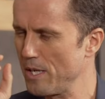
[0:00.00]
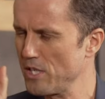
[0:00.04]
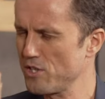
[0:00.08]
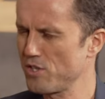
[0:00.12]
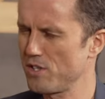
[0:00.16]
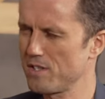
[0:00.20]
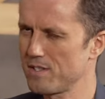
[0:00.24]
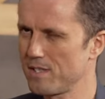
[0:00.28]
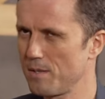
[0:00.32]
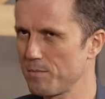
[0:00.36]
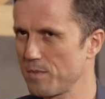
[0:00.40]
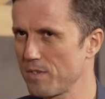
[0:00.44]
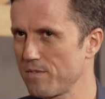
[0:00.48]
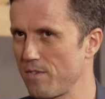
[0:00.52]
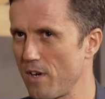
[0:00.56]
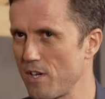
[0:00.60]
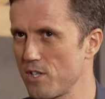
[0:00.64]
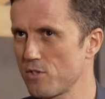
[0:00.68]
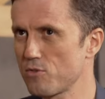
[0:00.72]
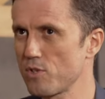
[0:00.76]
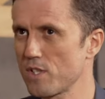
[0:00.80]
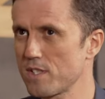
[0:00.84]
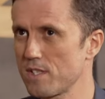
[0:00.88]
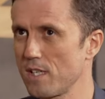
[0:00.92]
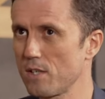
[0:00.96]
mentioned something
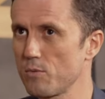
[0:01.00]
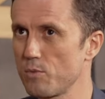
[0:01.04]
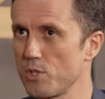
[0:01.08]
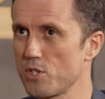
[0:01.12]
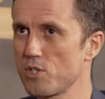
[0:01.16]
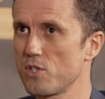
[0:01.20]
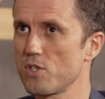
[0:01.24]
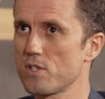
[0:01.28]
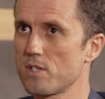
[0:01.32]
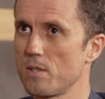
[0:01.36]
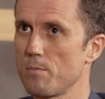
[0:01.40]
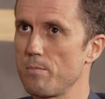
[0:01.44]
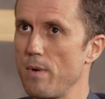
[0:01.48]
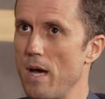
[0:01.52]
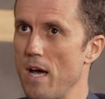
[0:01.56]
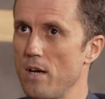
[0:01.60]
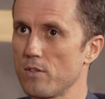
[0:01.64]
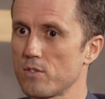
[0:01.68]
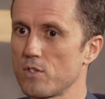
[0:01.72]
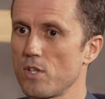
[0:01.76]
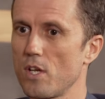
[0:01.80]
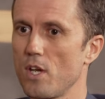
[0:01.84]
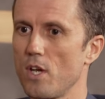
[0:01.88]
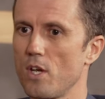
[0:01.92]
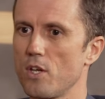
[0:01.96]
very interesting, which is
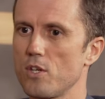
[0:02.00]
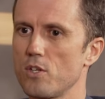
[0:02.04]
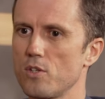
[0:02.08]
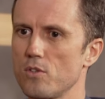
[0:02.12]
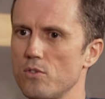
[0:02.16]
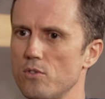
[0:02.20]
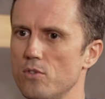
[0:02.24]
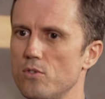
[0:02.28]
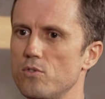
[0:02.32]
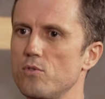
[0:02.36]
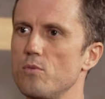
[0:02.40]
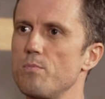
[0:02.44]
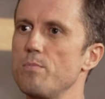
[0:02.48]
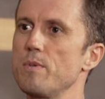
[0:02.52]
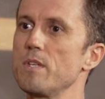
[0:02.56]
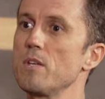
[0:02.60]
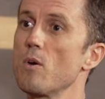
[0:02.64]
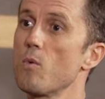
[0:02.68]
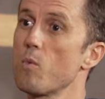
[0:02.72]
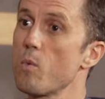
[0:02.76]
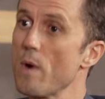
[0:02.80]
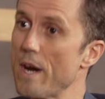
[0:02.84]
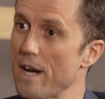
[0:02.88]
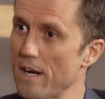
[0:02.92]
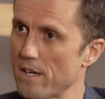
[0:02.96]
about you need to be
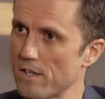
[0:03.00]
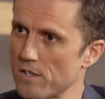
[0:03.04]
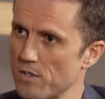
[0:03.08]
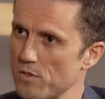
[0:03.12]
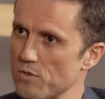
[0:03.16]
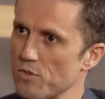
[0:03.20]
aware,